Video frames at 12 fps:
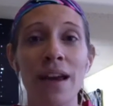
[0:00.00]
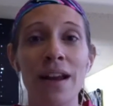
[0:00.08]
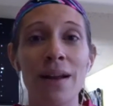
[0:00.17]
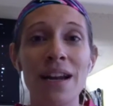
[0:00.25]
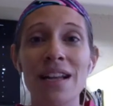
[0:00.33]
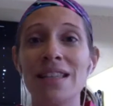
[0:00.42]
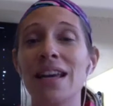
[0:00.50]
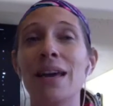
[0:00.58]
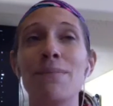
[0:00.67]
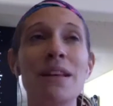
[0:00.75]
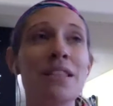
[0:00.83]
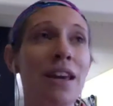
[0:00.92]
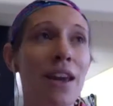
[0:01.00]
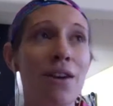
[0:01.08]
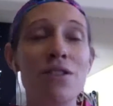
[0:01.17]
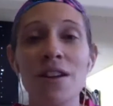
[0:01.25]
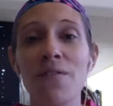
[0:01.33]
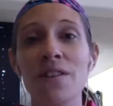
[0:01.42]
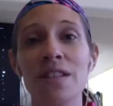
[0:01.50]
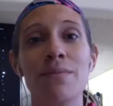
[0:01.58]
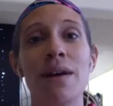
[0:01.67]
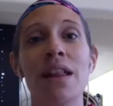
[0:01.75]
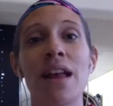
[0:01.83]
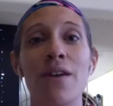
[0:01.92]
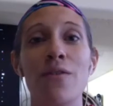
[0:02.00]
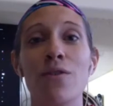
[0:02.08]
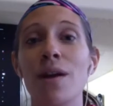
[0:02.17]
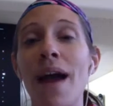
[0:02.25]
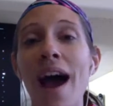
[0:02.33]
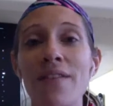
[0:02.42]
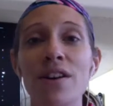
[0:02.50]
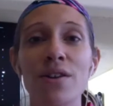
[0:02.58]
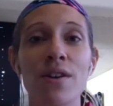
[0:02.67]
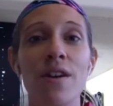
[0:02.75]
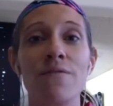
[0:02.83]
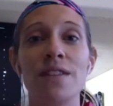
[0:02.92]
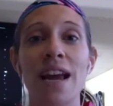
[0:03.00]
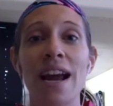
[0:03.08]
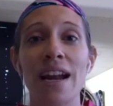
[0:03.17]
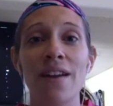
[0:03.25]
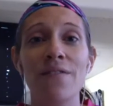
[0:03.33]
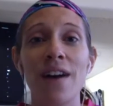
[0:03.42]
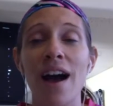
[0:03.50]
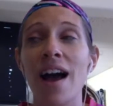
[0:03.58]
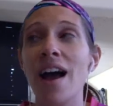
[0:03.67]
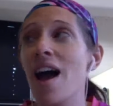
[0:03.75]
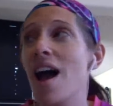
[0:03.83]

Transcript: I mean, it makes a huge difference in my life when I'm having a rough day and I've got